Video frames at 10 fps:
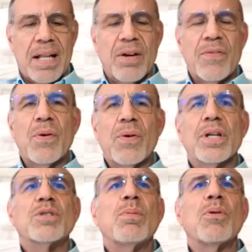I look forward
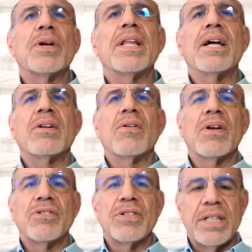to exploring that in
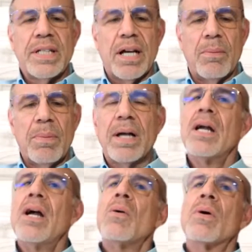greater detail. But
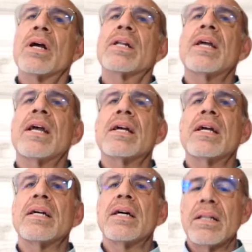we're going to take
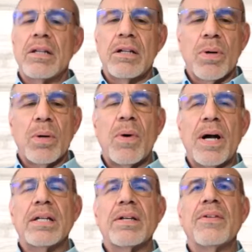a little
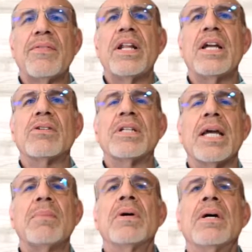rewind of the
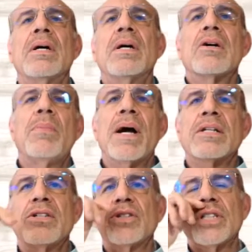videotape, go
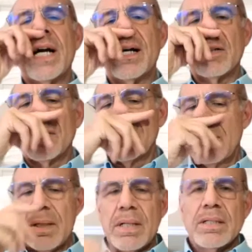back to your childhood.
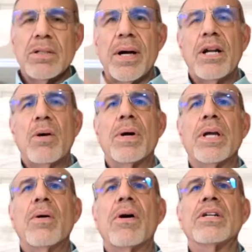So I know where
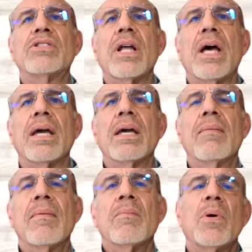you are today,
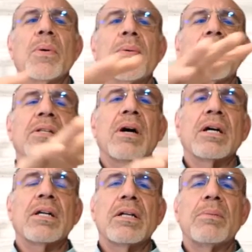but we want to
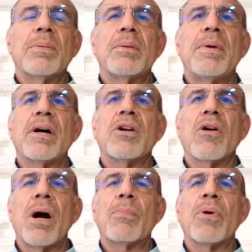talk a little bit about
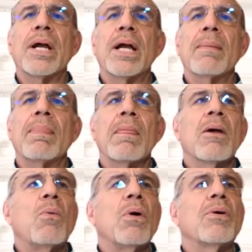your upbringing.
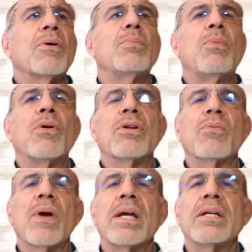Where were you born
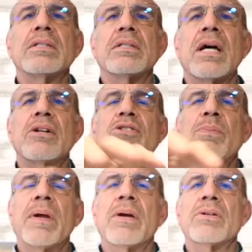and raised? How did
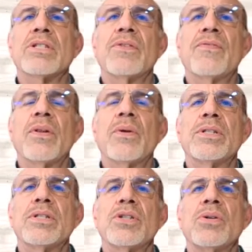your parents
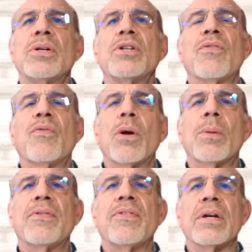influence you in your
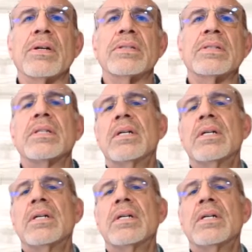formative years?